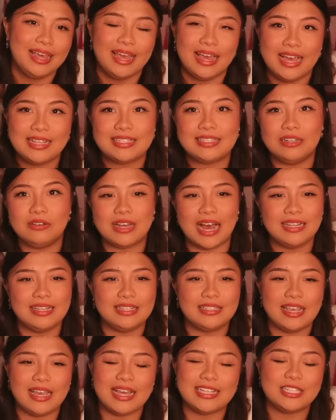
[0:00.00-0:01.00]
It's still got
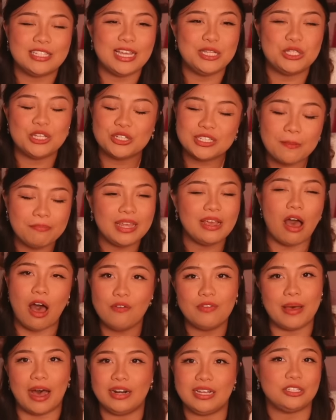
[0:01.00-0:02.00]
this, like, it's there's something
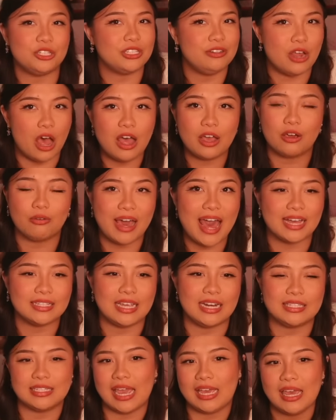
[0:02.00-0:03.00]
off about it. It's just not correct.
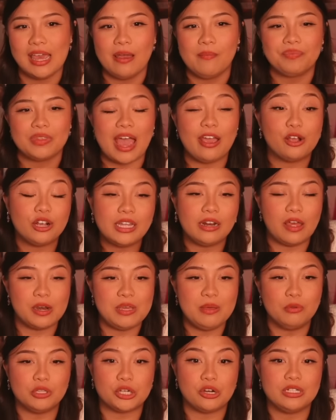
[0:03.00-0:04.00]
And it's like, I heard that a lot of
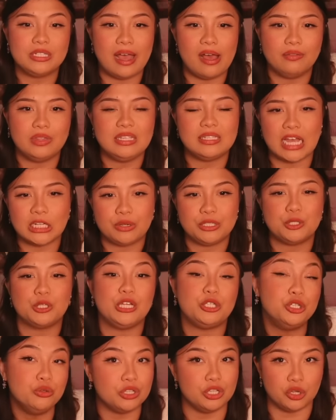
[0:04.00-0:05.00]
people turn down these saturations.
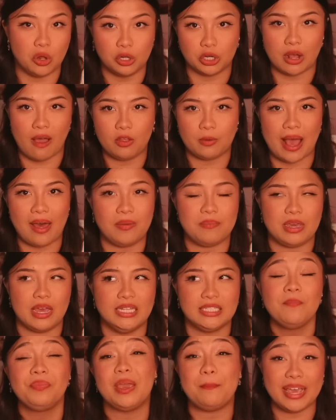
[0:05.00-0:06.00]
They choose a duller color palette
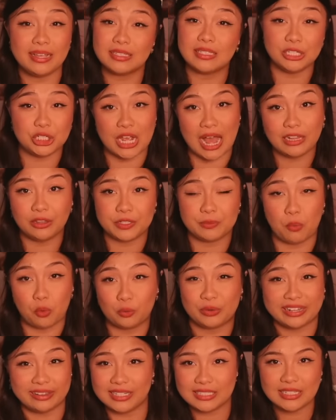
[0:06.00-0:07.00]
because it makes CGI looks more
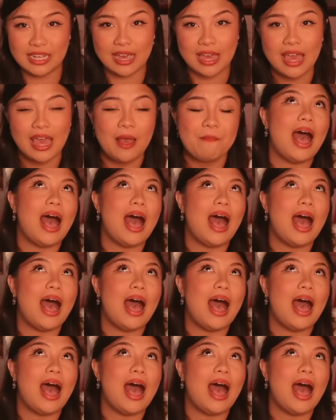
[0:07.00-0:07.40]
realistic.